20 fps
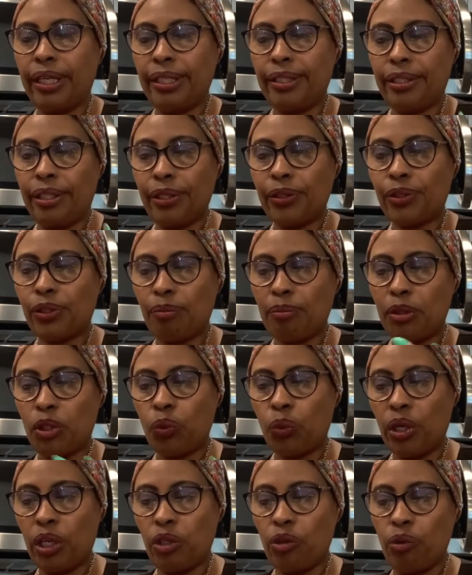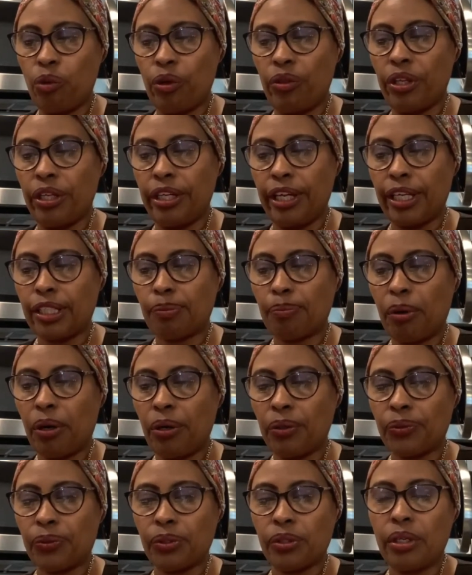that distance between you and the next
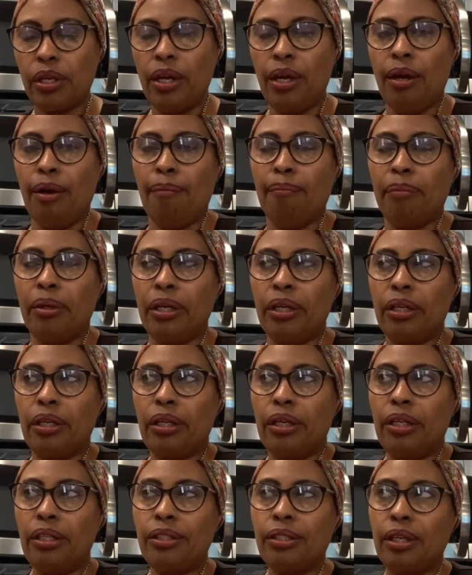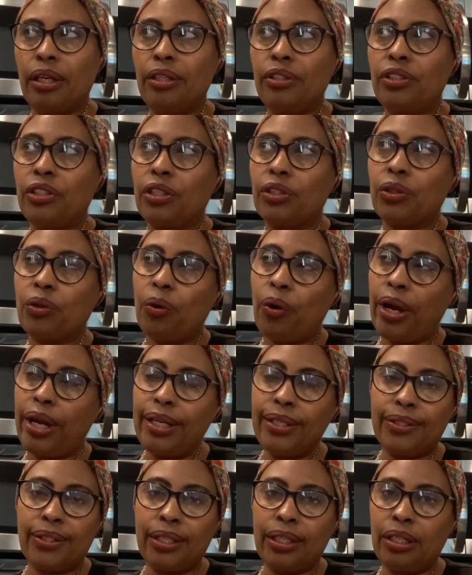person but it's it's just
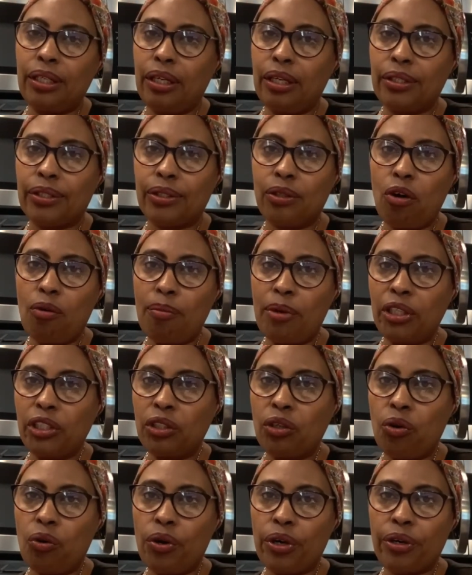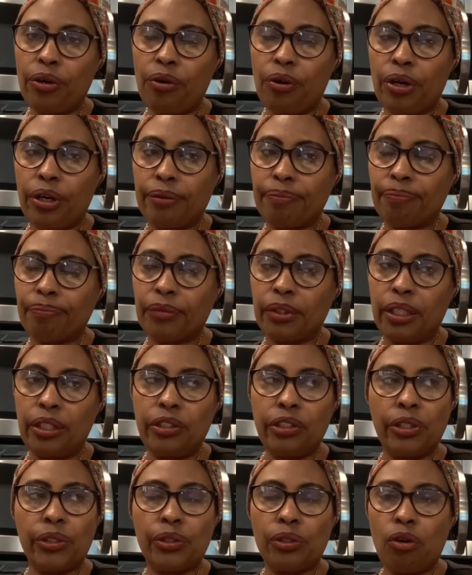crazy it's so much going on it's
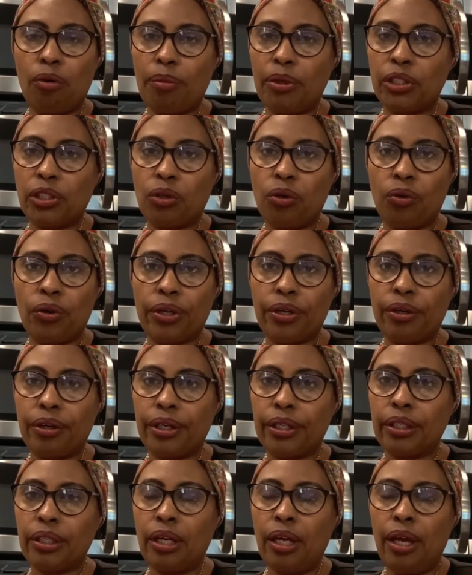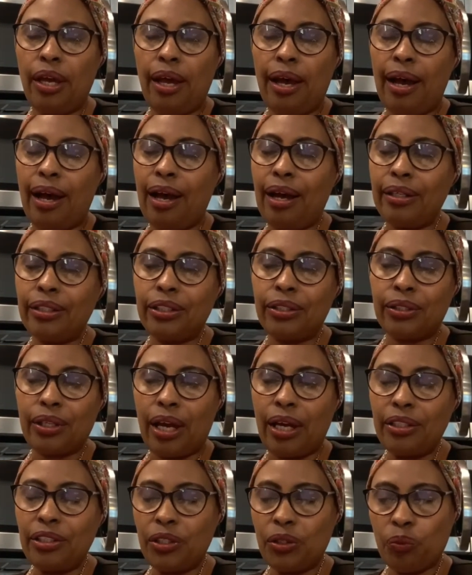just so much going on i just
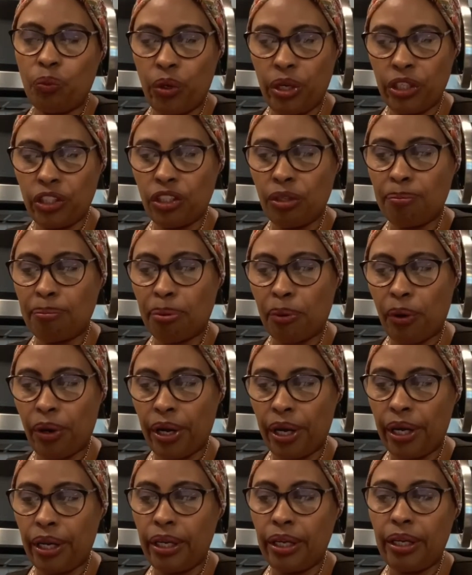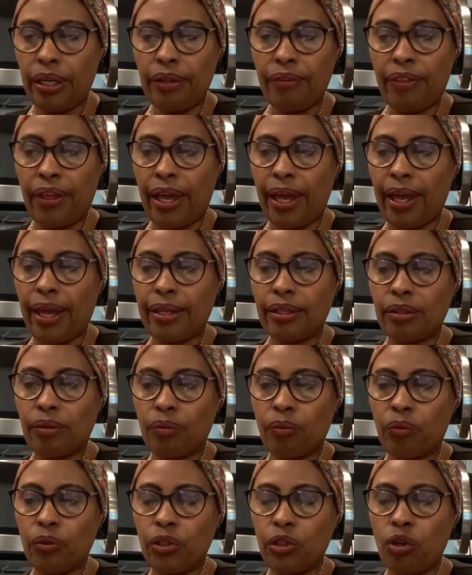i just wish and pray that
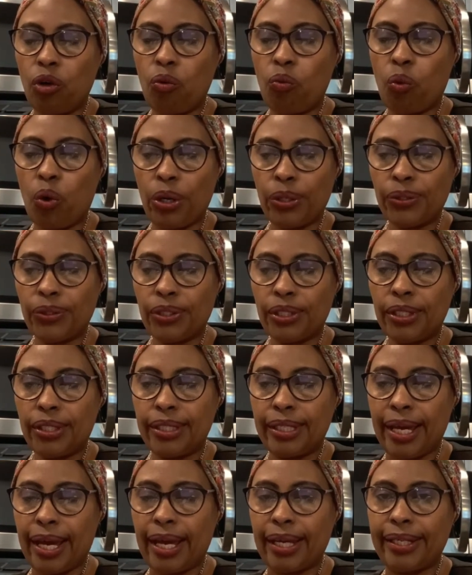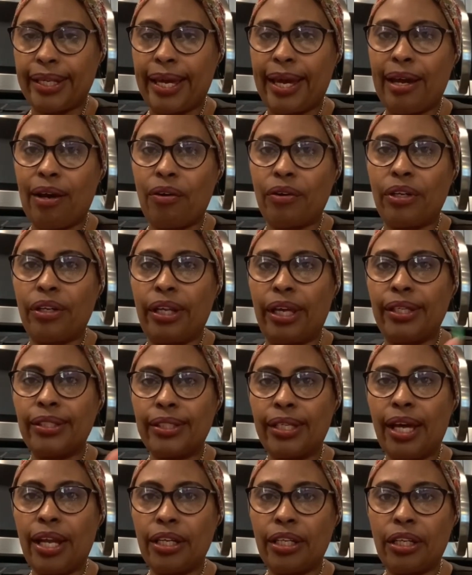you know once this die down and they
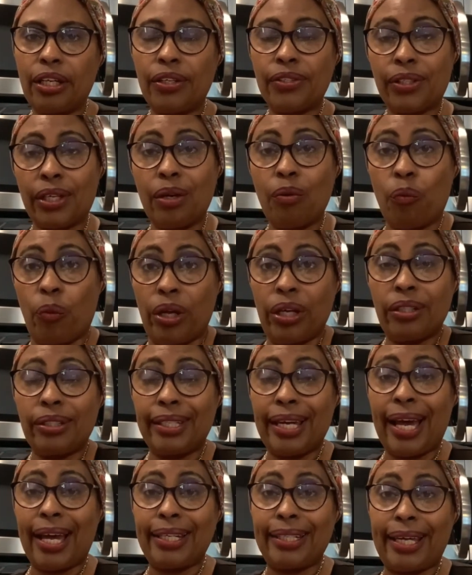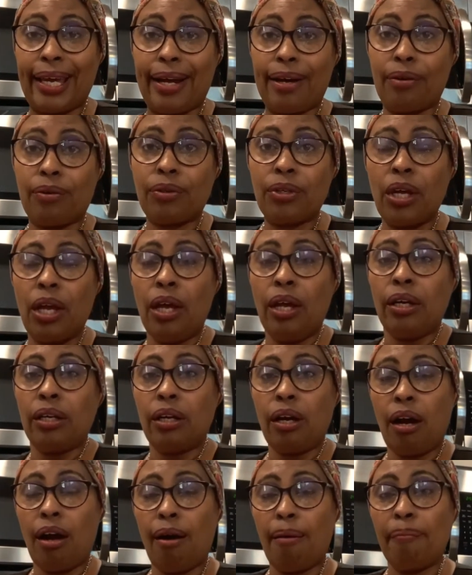telling us it will die down
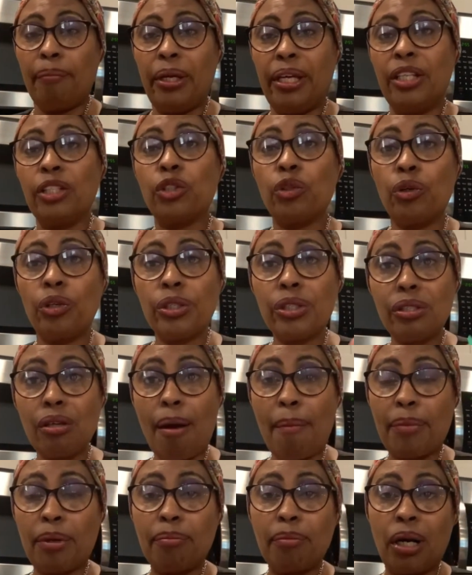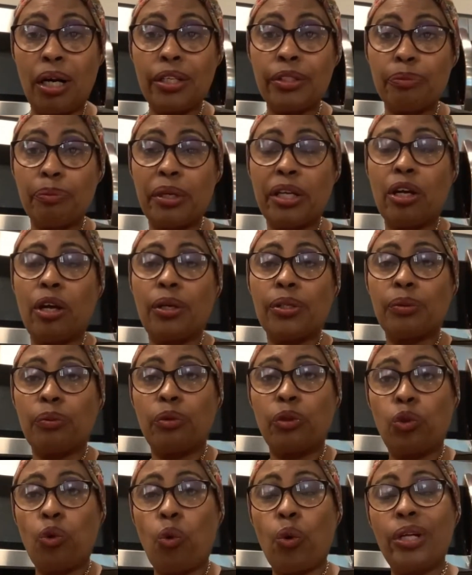come into the summer months because we're
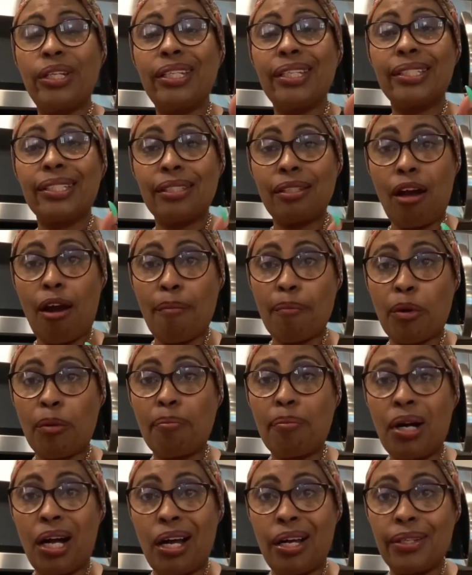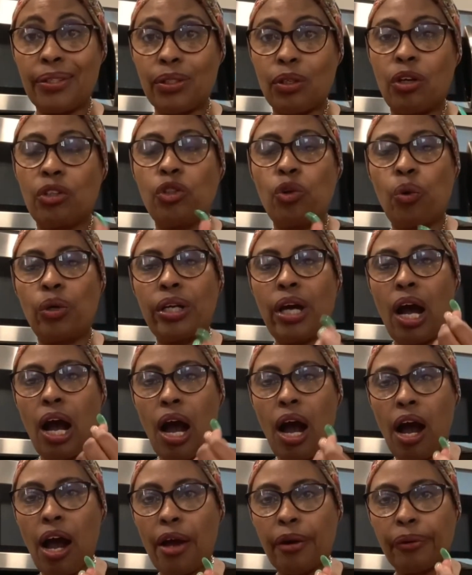during the summer months or during a
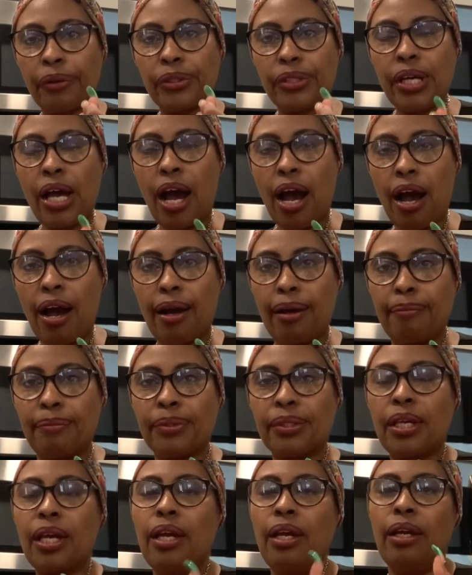hotter time